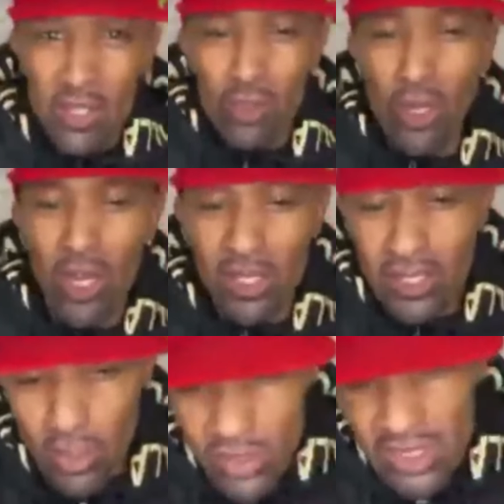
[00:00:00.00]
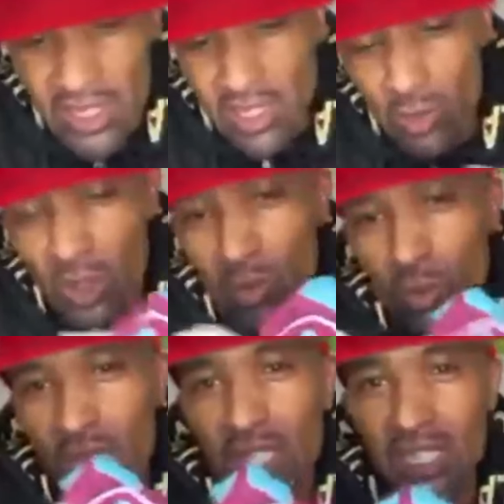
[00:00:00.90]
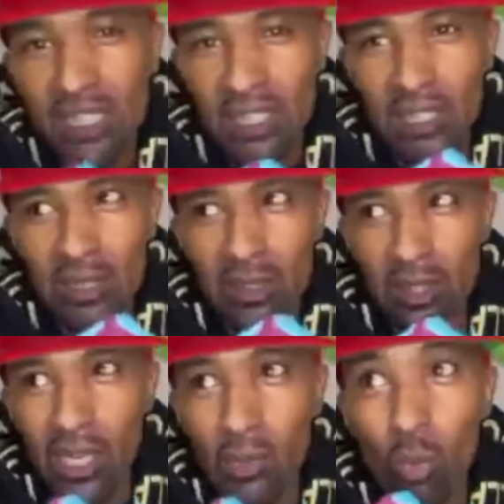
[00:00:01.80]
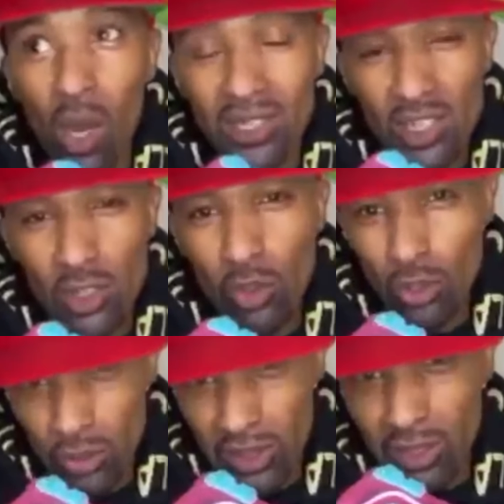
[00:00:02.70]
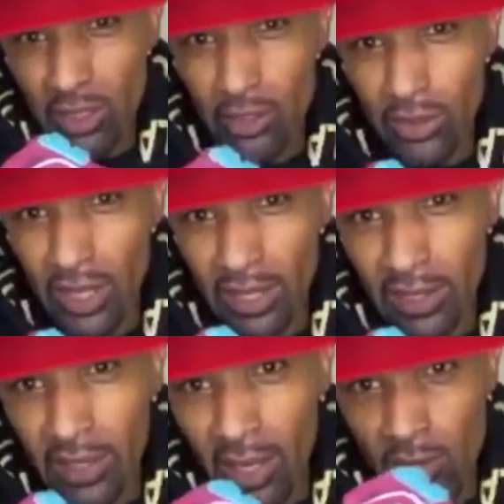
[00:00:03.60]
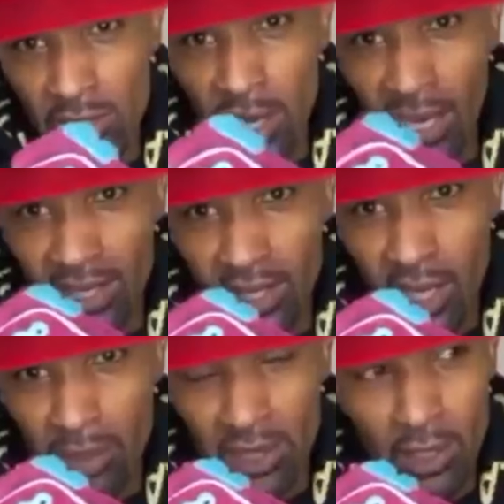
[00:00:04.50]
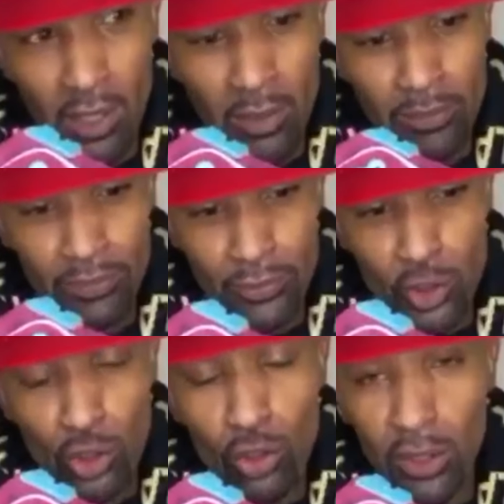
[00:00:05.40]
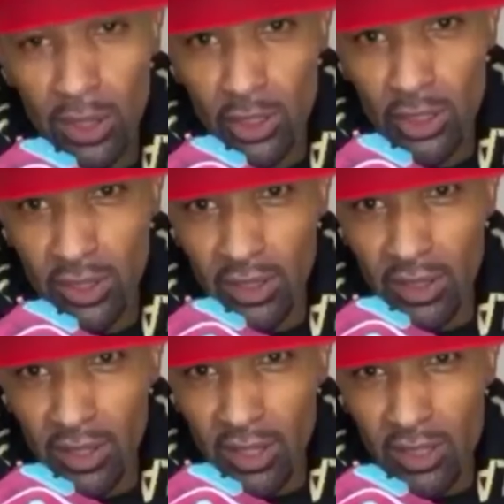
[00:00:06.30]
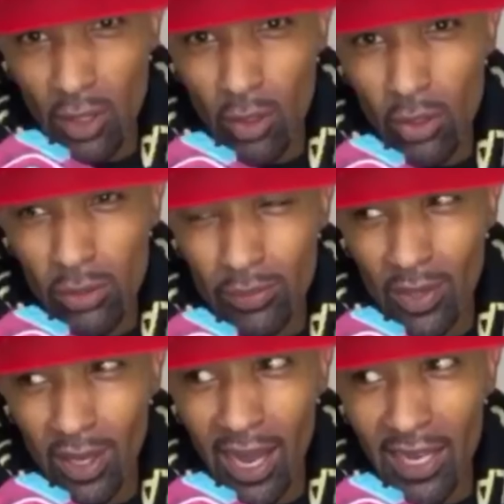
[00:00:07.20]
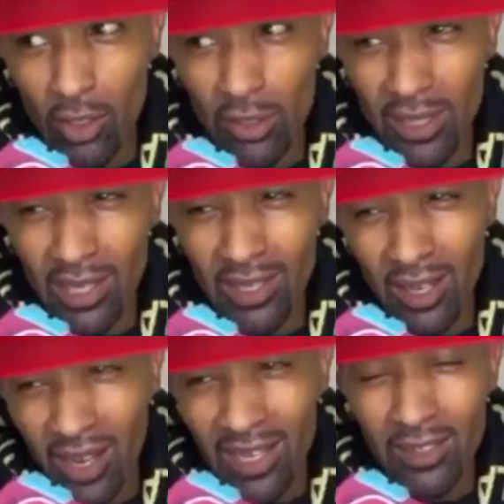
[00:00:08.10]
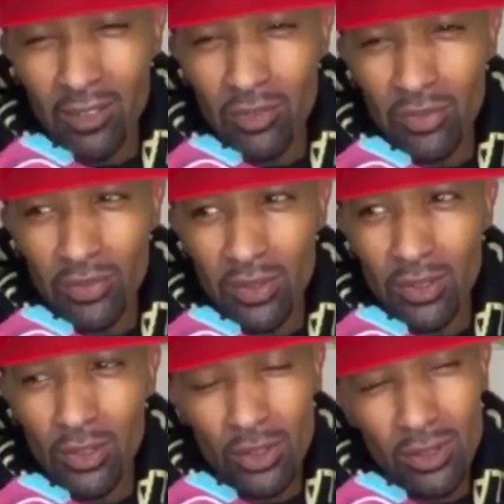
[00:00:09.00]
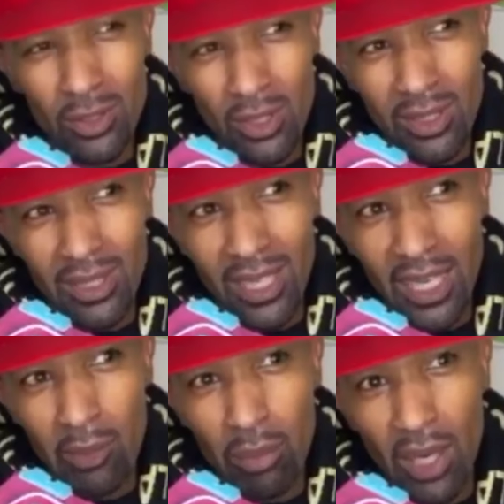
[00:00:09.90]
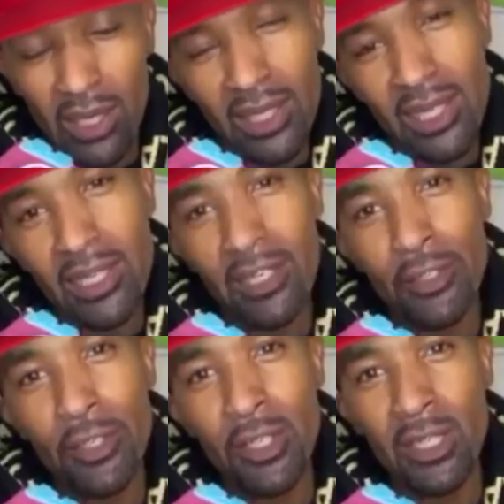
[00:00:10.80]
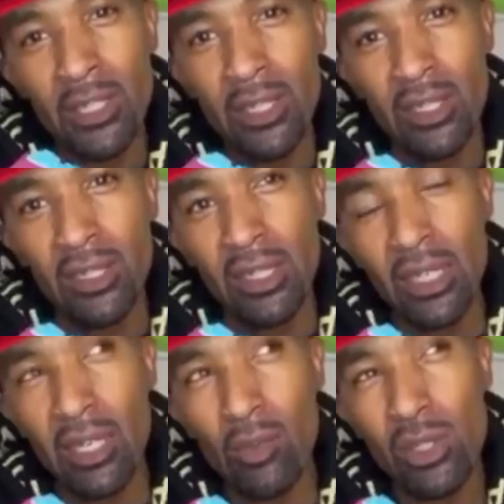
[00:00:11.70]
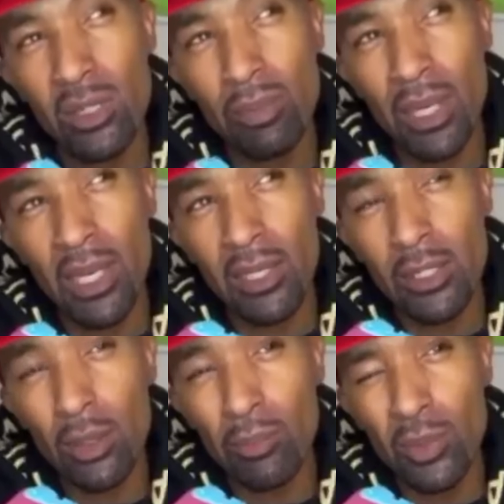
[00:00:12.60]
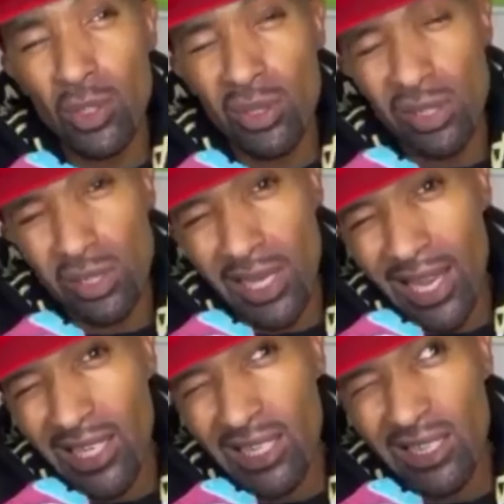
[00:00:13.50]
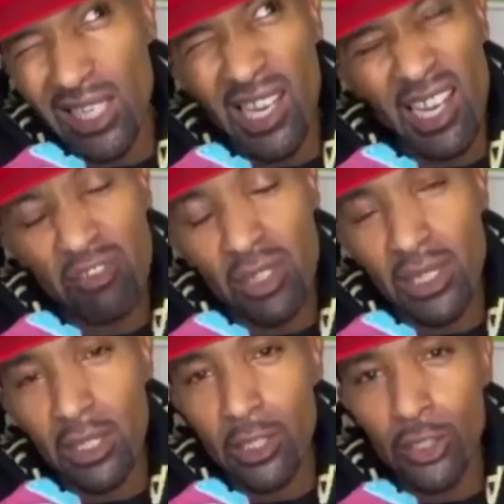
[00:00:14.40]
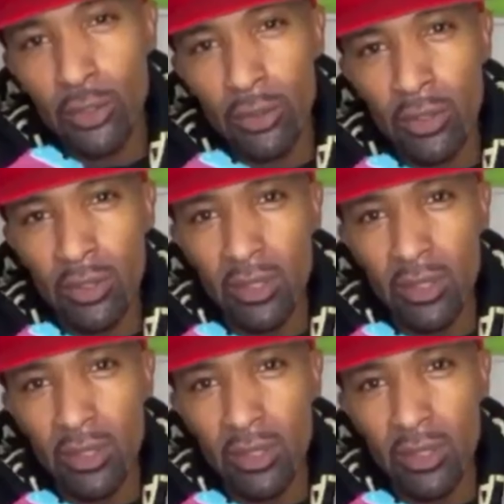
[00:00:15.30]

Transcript: Right. So these were released in one store in the UK, innit? That was Nike Lab in Shoreditch. So I got there kind of not late, but I didn't get there early. And I was about top 10, 11 in the queue.